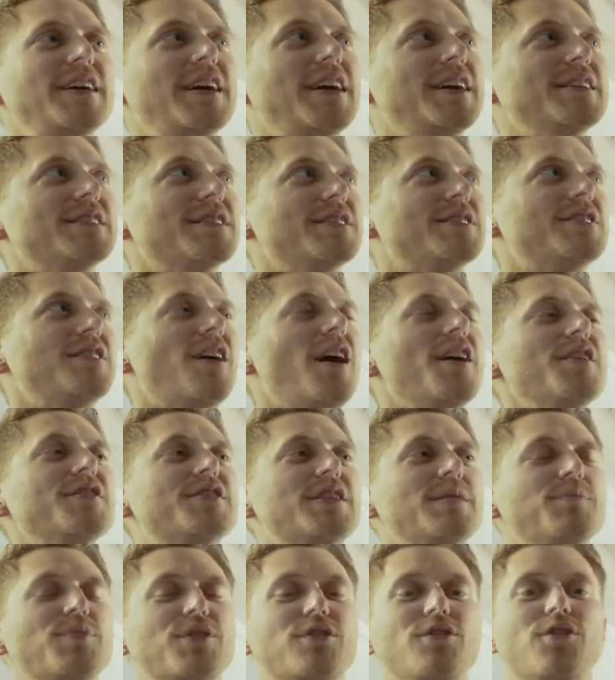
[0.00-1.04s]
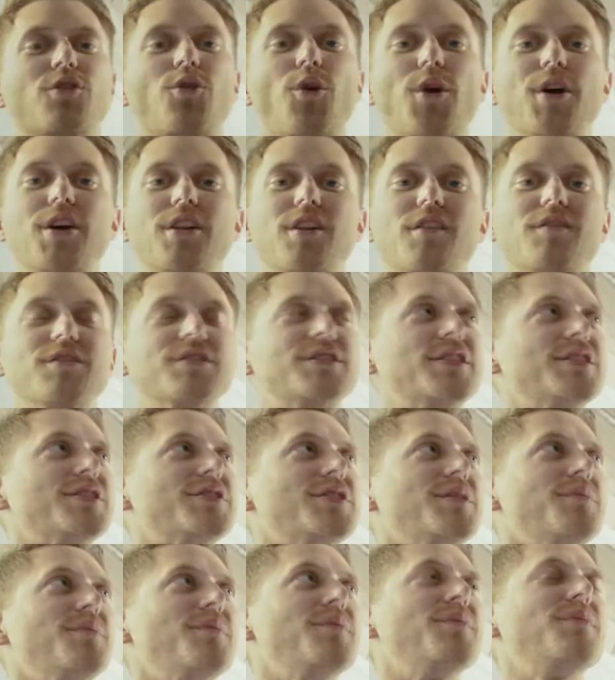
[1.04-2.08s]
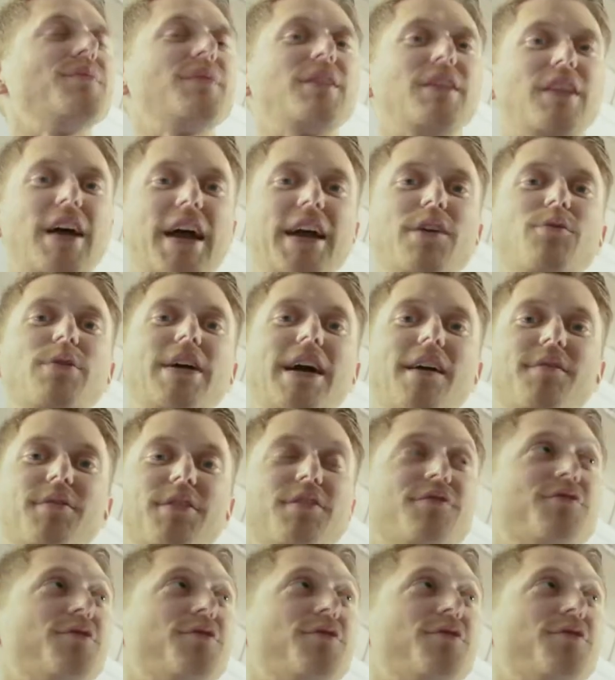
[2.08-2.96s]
is it's not your typical coilover system like we have in the